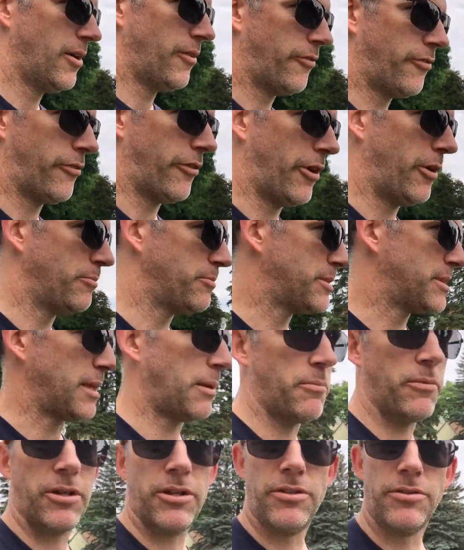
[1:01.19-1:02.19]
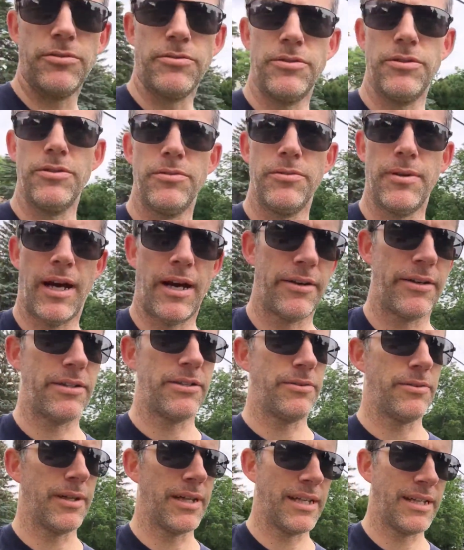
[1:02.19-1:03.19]
from someone who knew how to
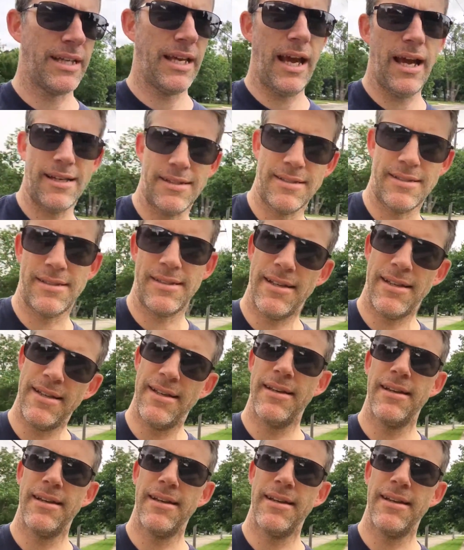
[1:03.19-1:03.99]
do it? Yes.